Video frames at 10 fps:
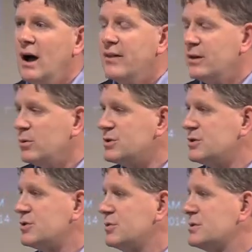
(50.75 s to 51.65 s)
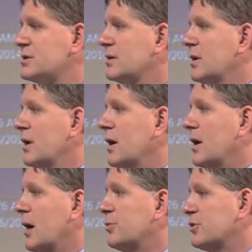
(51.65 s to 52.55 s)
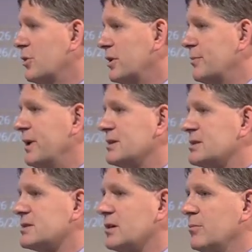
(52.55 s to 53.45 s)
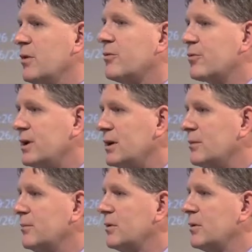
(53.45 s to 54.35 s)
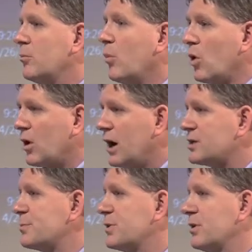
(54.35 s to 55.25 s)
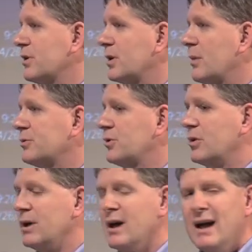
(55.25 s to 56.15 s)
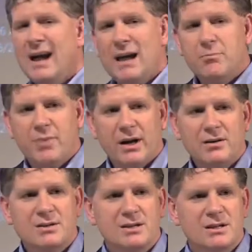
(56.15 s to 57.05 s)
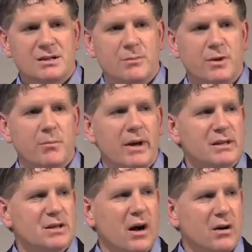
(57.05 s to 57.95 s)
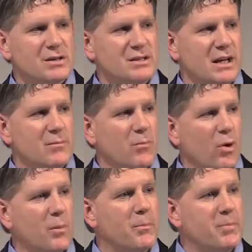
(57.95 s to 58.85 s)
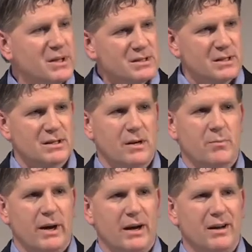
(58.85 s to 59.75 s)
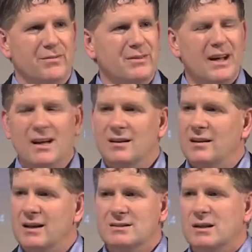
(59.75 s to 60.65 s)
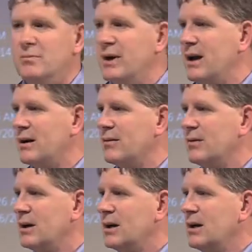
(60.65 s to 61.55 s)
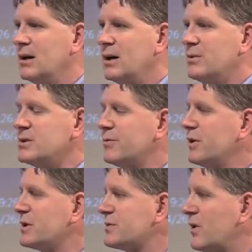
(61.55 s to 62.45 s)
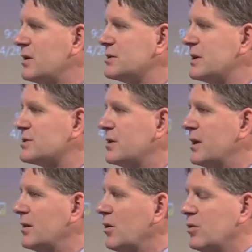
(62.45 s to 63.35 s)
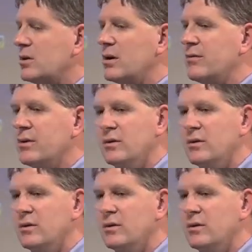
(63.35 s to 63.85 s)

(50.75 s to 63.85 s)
I think we should choose an opportunity-based system, freedom, more entrepreneurial opportunity, a better system that makes our state more business competitive, not less competitive. I was in Fergus Falls yesterday. The owner of